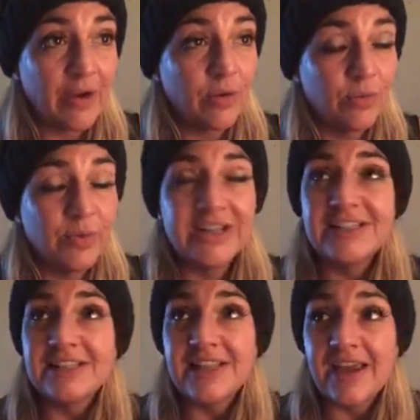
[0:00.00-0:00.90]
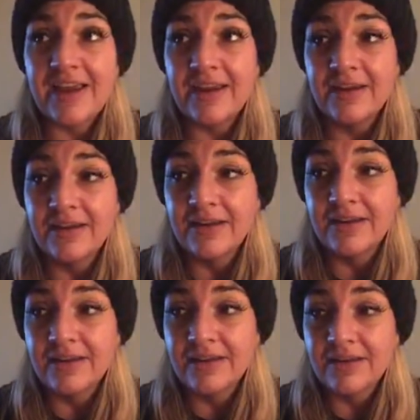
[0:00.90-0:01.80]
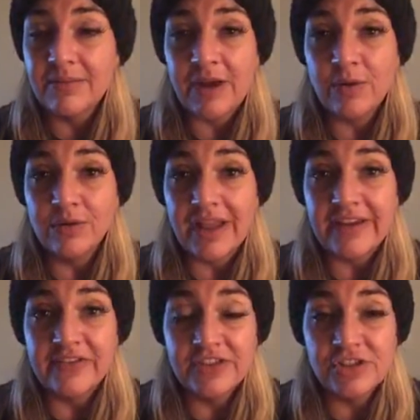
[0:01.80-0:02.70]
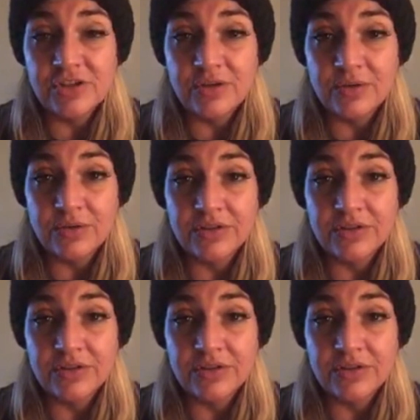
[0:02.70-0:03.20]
What does he say? My whole life is you,